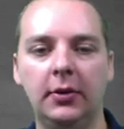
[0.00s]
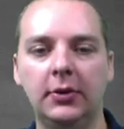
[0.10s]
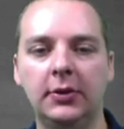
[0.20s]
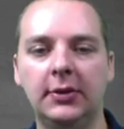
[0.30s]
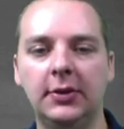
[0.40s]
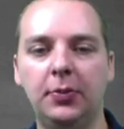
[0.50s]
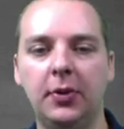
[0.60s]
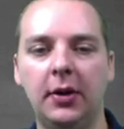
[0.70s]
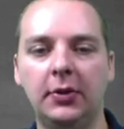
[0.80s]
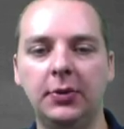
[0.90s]
Just
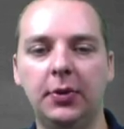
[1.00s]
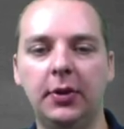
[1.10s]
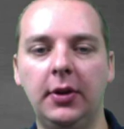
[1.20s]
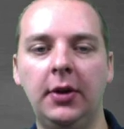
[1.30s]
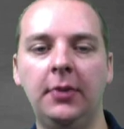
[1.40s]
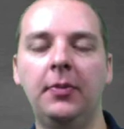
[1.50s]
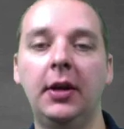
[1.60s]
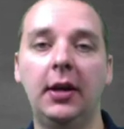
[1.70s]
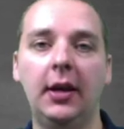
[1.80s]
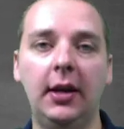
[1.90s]
simple algebra there.
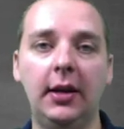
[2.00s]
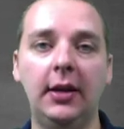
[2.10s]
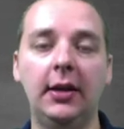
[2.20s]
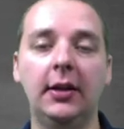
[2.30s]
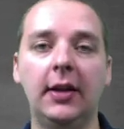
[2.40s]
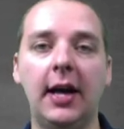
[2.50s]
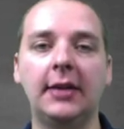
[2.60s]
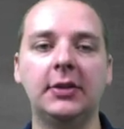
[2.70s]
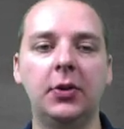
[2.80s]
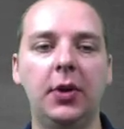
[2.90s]
And in the
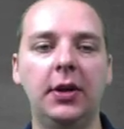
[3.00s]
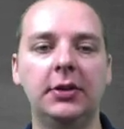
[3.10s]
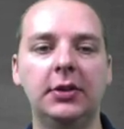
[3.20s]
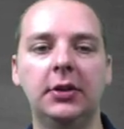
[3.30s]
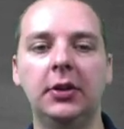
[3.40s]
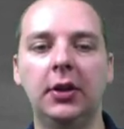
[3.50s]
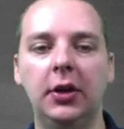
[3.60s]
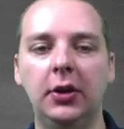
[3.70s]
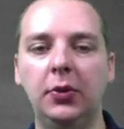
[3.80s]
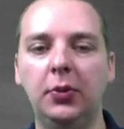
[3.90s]
last equation,
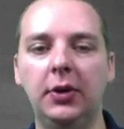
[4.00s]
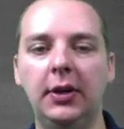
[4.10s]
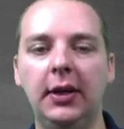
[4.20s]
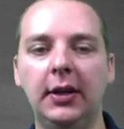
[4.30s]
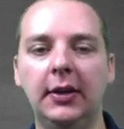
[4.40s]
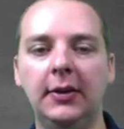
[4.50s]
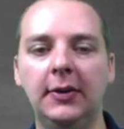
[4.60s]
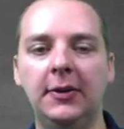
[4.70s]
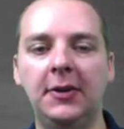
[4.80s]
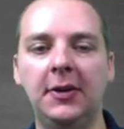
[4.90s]
you would
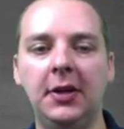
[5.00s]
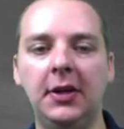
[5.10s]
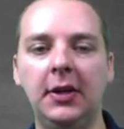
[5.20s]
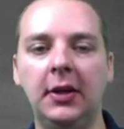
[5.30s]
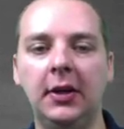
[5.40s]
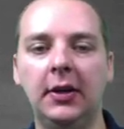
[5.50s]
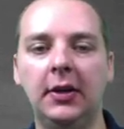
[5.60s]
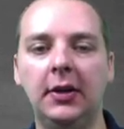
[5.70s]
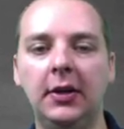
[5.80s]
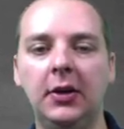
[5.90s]
get t
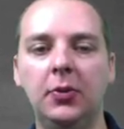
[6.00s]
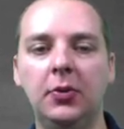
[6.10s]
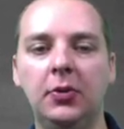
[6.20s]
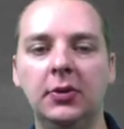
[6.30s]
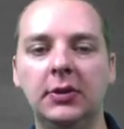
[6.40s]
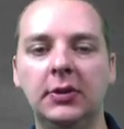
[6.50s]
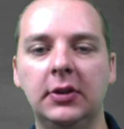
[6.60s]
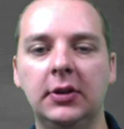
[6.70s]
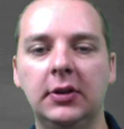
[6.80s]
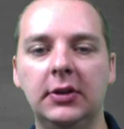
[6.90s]

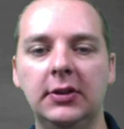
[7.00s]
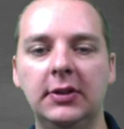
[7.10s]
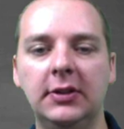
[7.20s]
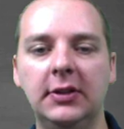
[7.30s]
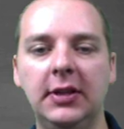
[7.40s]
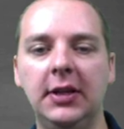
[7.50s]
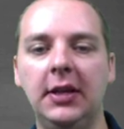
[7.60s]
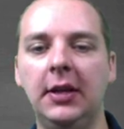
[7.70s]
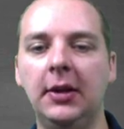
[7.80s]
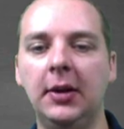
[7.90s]
equals
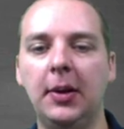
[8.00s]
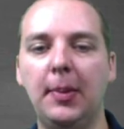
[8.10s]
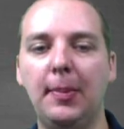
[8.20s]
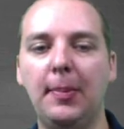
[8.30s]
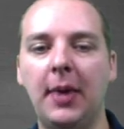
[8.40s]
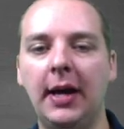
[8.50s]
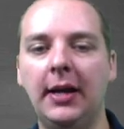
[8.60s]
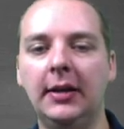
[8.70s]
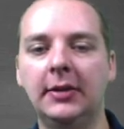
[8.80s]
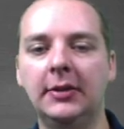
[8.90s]
z
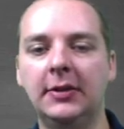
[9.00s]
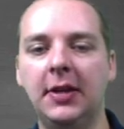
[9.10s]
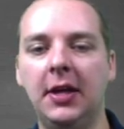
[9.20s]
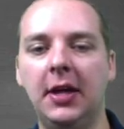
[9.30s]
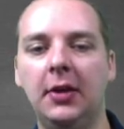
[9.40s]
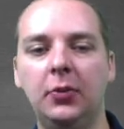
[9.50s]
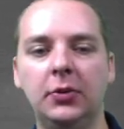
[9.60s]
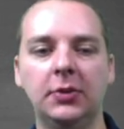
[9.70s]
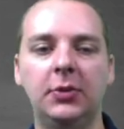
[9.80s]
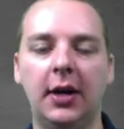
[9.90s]
minus ten. We'll
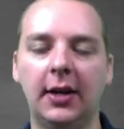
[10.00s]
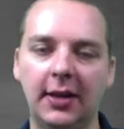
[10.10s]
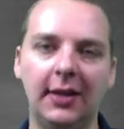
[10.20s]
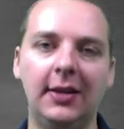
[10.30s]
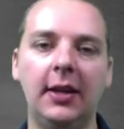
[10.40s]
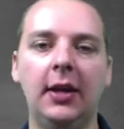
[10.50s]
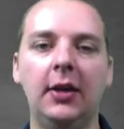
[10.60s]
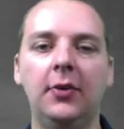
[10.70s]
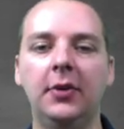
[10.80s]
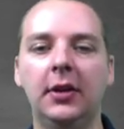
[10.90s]
subtract that
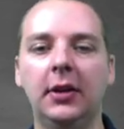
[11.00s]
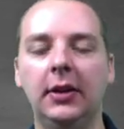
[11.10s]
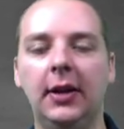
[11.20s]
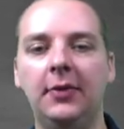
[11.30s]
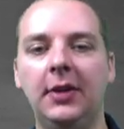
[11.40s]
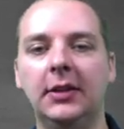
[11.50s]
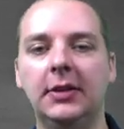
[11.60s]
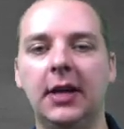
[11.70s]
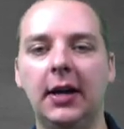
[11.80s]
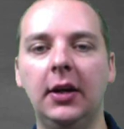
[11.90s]
ten over to the left-hand
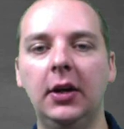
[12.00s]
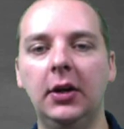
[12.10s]
side.